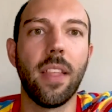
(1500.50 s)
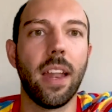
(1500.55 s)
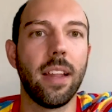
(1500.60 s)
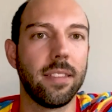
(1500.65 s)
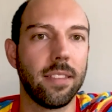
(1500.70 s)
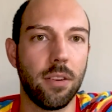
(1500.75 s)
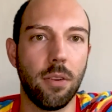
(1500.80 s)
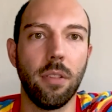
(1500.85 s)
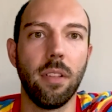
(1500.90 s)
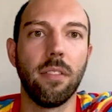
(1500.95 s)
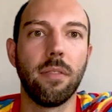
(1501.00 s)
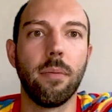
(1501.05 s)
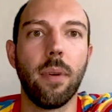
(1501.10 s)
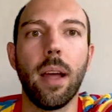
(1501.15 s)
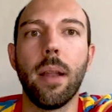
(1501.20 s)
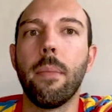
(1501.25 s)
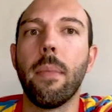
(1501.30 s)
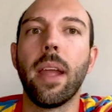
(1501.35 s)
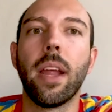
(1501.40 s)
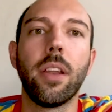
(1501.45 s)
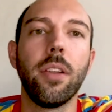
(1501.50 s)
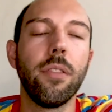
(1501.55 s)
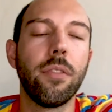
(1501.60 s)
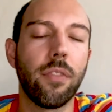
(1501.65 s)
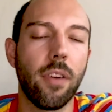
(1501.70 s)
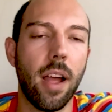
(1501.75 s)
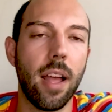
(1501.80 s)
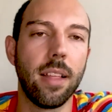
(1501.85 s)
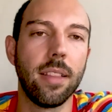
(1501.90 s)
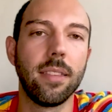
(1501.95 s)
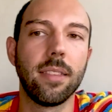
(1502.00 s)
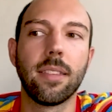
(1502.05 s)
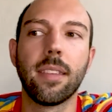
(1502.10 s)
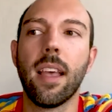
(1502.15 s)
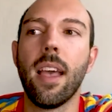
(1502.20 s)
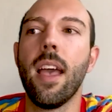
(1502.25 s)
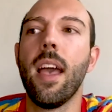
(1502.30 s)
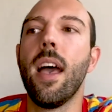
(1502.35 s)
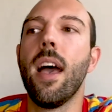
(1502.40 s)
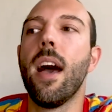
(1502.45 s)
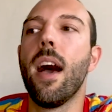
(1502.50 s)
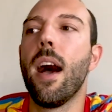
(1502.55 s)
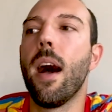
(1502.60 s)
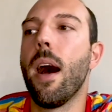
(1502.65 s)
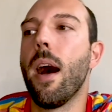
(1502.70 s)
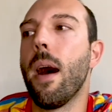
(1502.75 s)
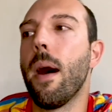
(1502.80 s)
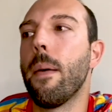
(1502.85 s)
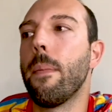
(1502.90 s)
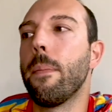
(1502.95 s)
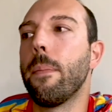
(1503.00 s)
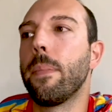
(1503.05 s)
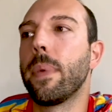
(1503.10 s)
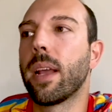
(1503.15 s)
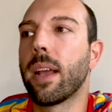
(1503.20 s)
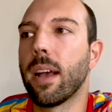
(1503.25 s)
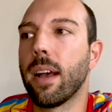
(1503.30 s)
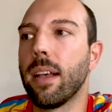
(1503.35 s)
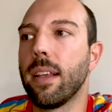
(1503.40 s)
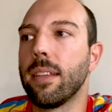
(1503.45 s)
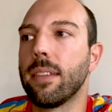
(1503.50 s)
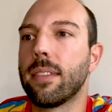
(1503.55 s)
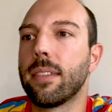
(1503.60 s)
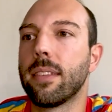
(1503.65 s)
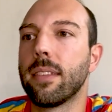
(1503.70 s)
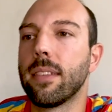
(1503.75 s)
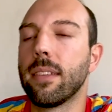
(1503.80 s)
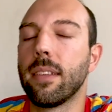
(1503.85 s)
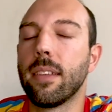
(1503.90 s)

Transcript: that is a goal of mine, make new friends, um, because